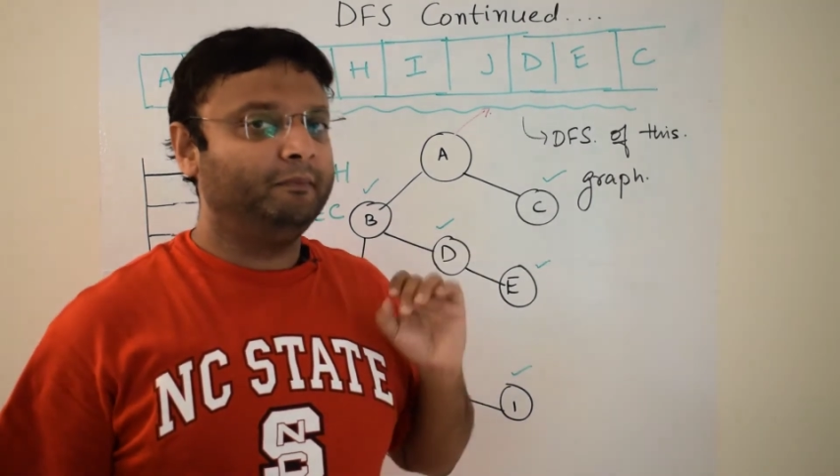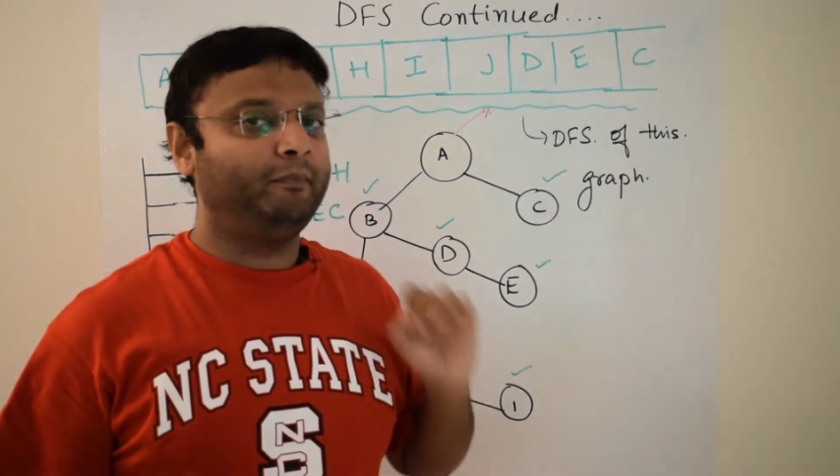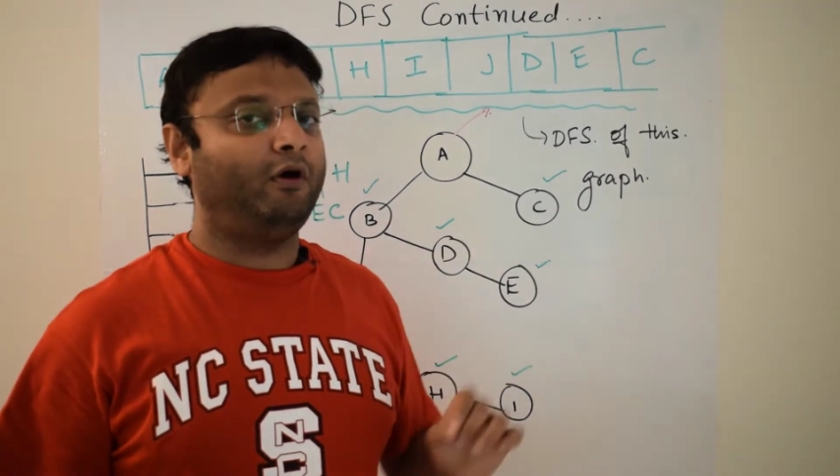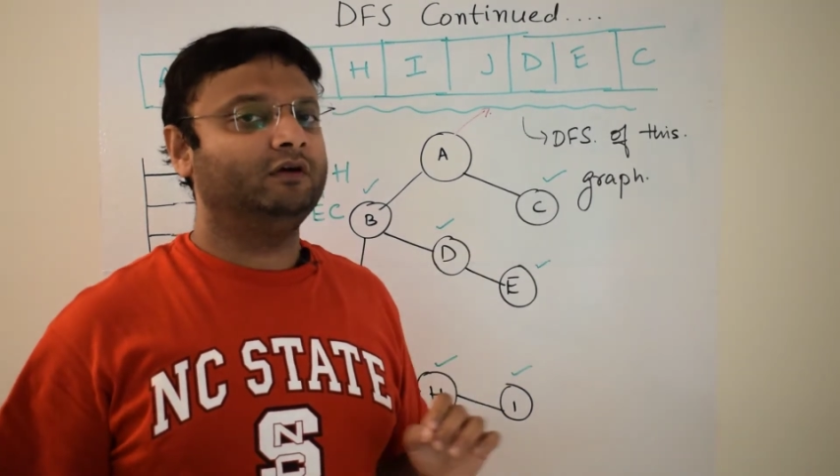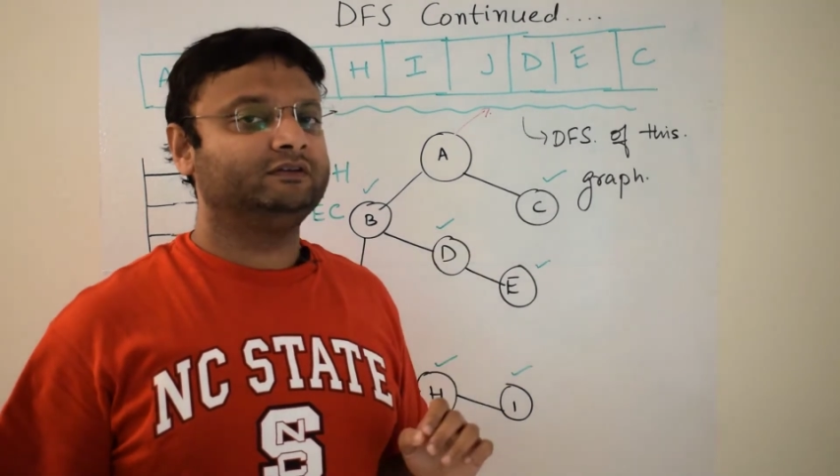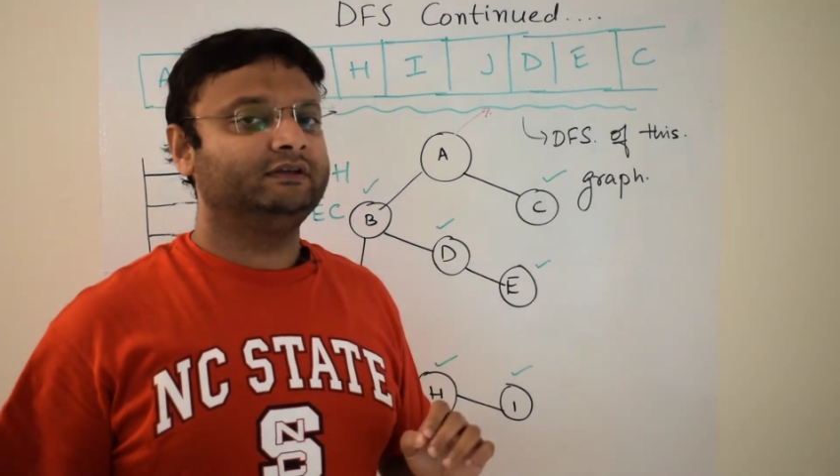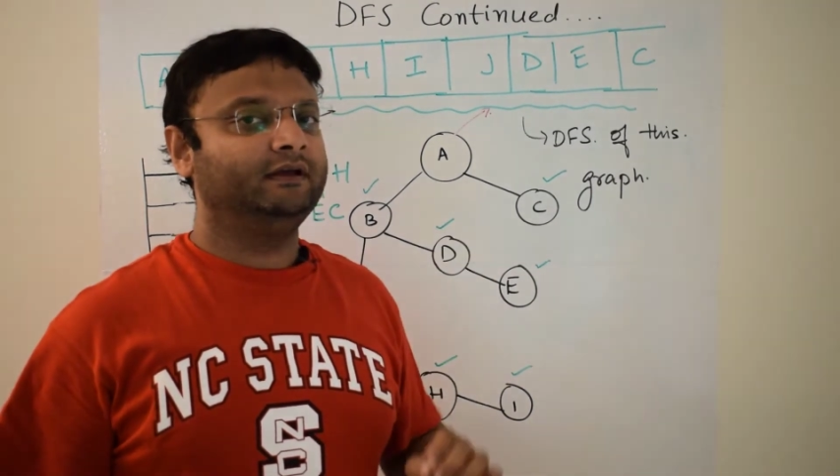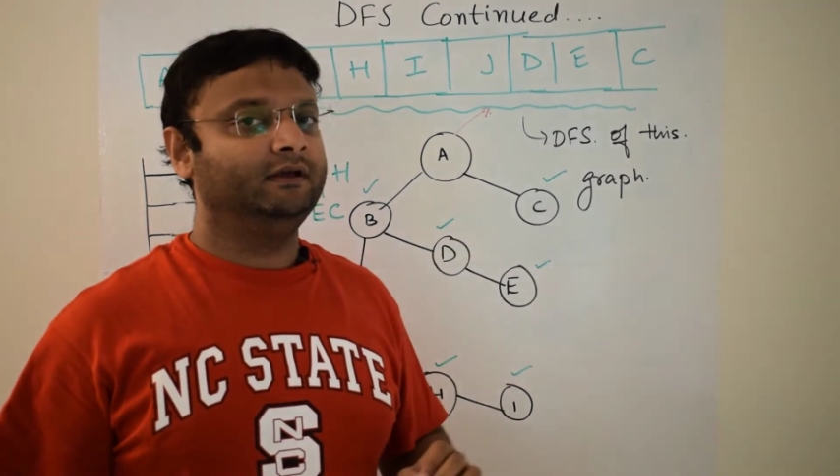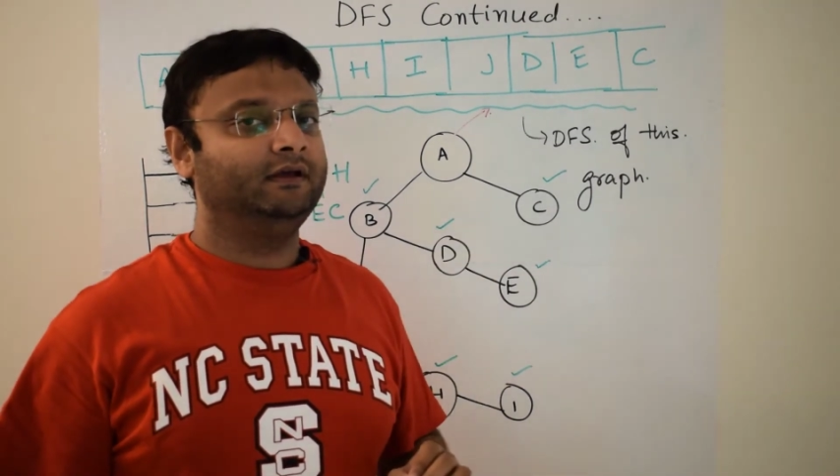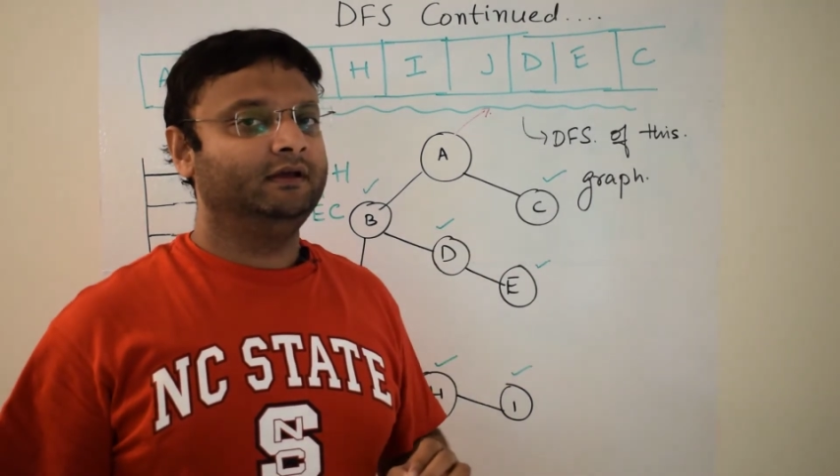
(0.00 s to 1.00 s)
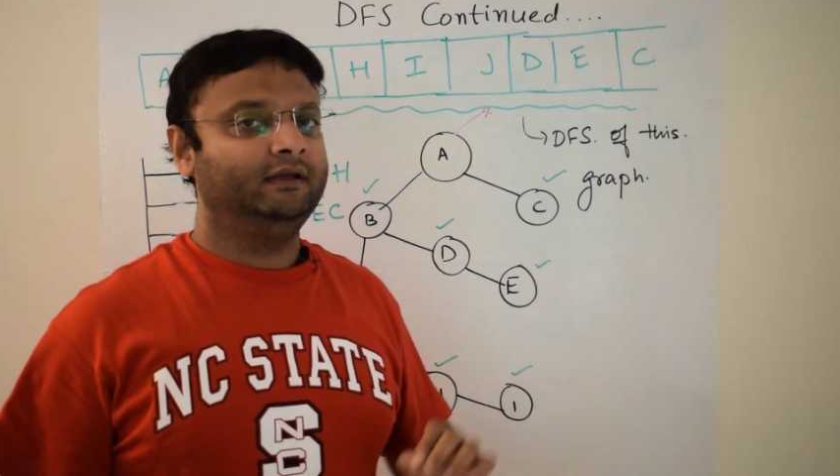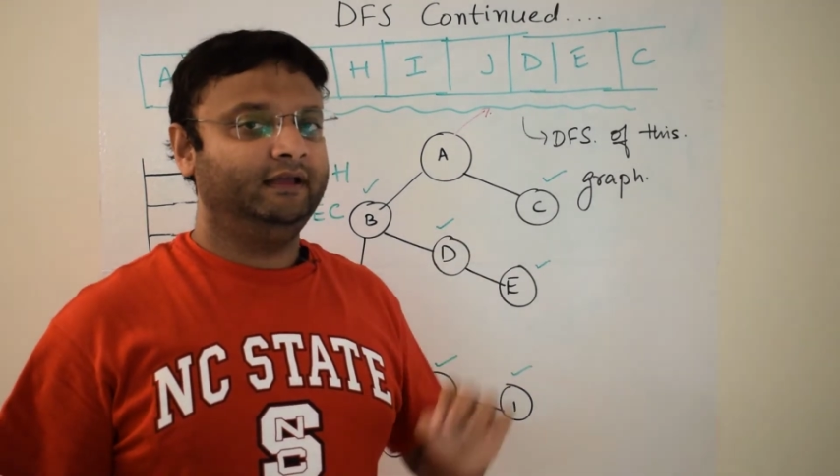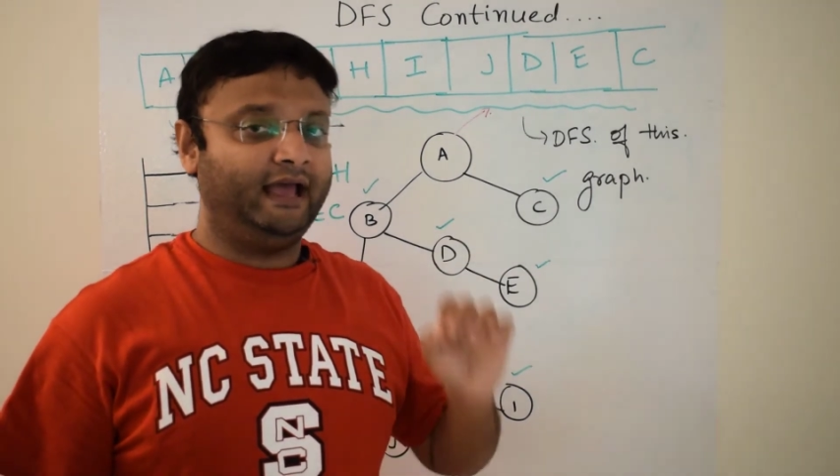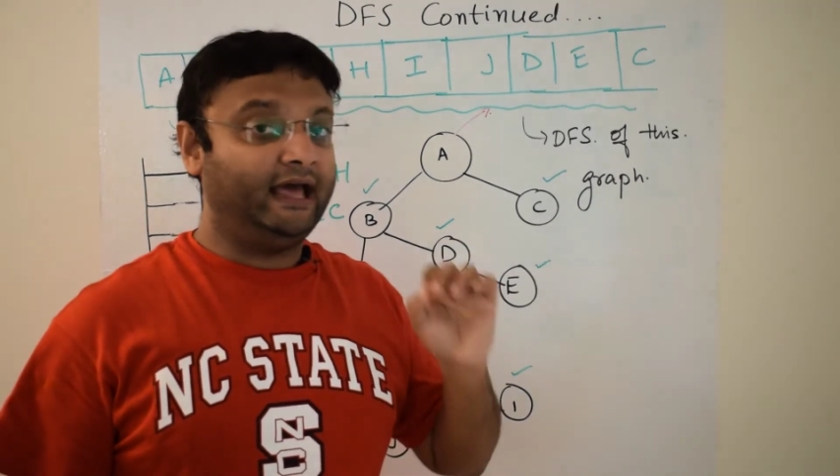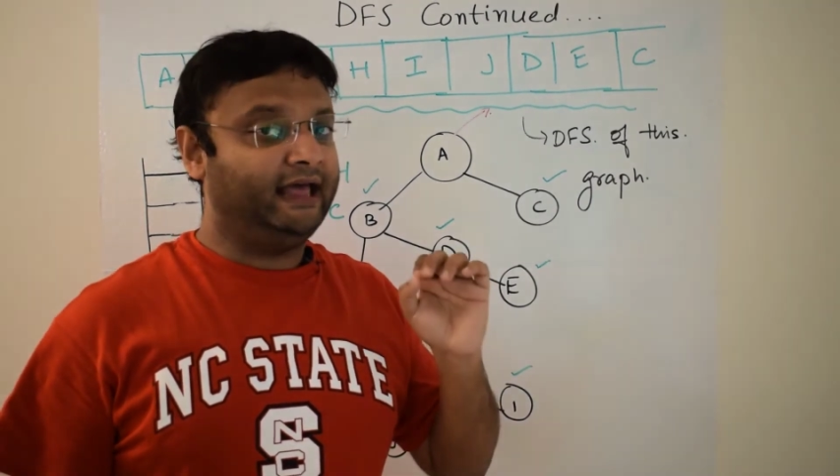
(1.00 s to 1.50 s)
pause
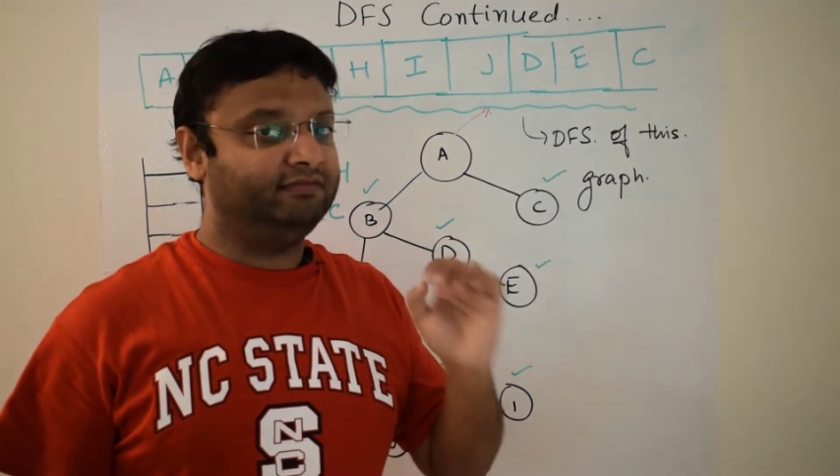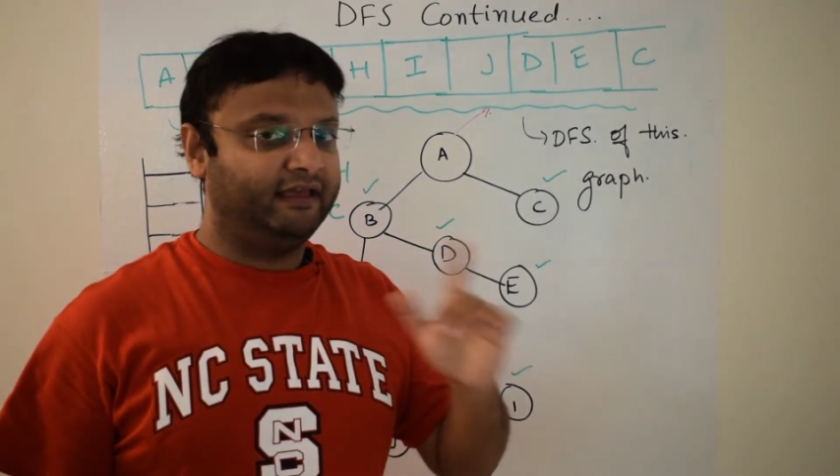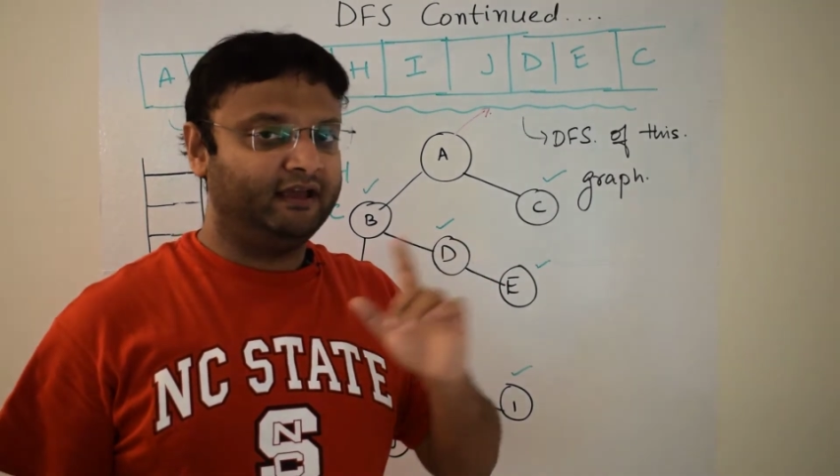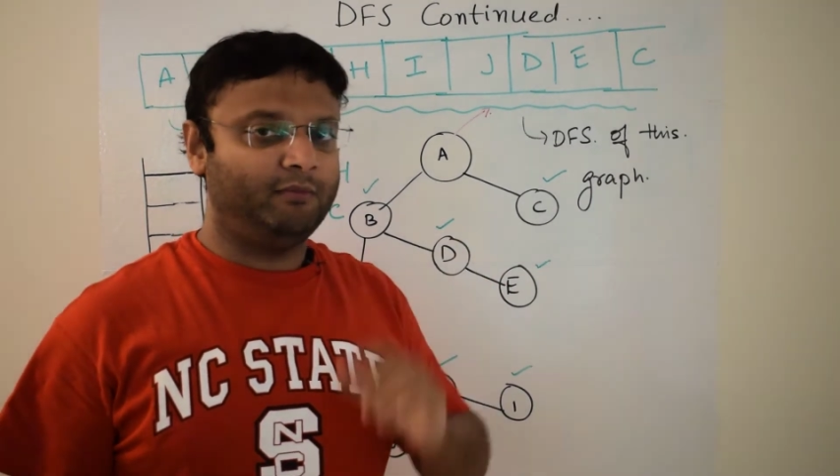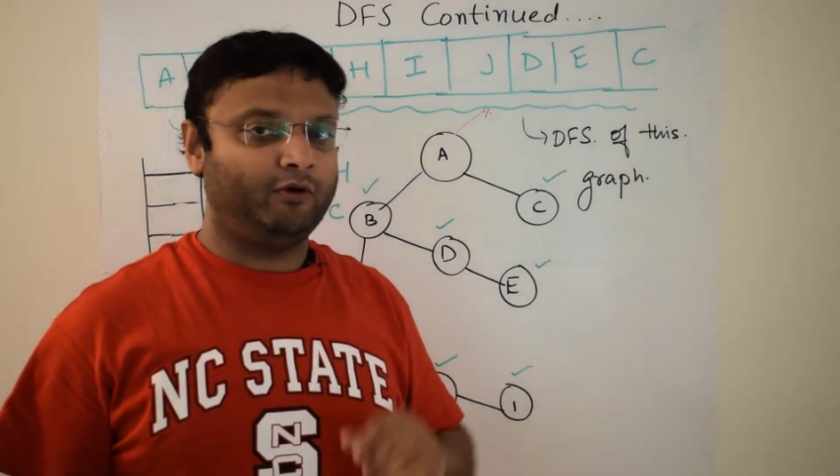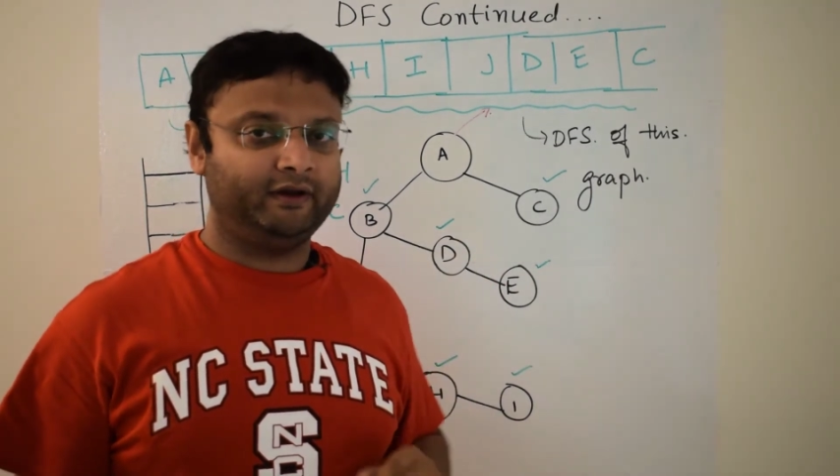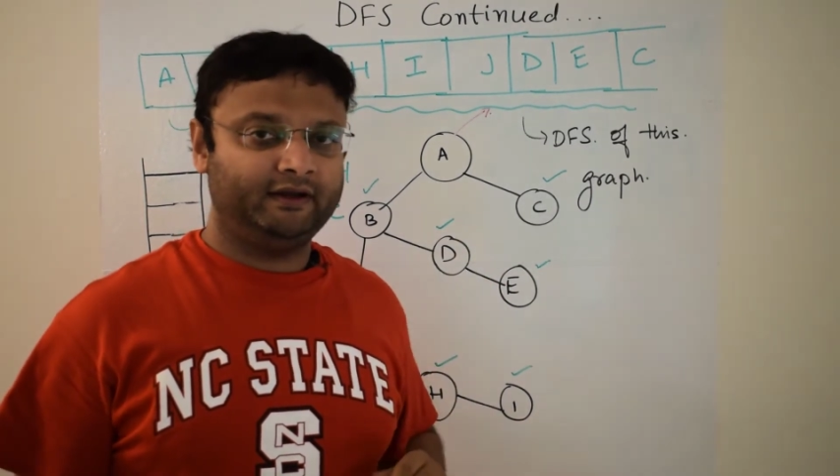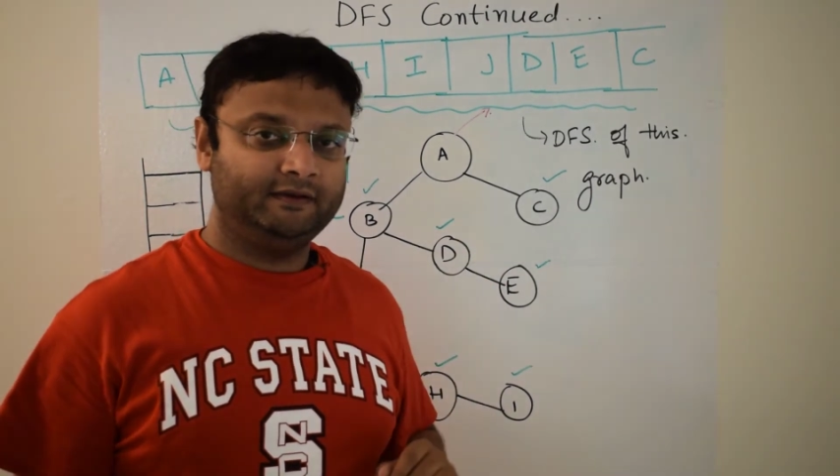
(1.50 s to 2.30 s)
and think about it.